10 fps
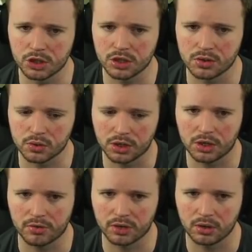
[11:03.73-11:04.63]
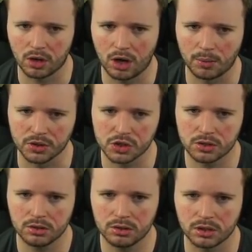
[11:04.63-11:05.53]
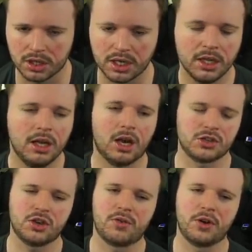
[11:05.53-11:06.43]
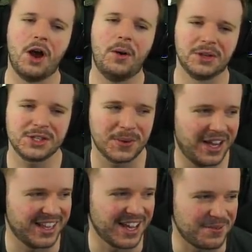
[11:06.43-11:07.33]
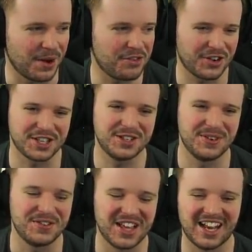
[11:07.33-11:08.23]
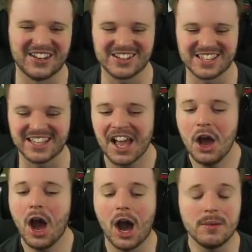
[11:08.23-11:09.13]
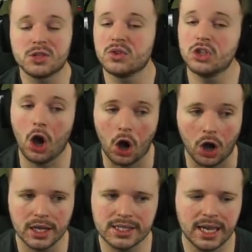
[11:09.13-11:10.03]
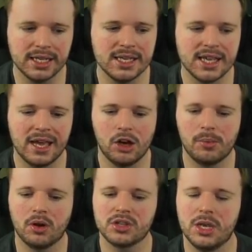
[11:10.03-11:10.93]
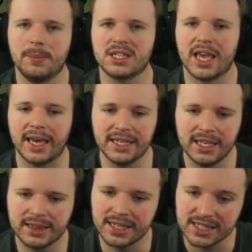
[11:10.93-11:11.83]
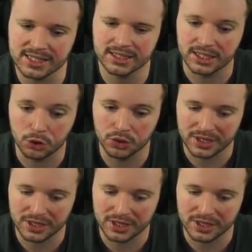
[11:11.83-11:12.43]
else. We're going to go for a little R1. Okay, I was going to go for an R1 square there, but I forgot to move the analog stick. So it's not hard to get these AI blocks in, but taking this to your,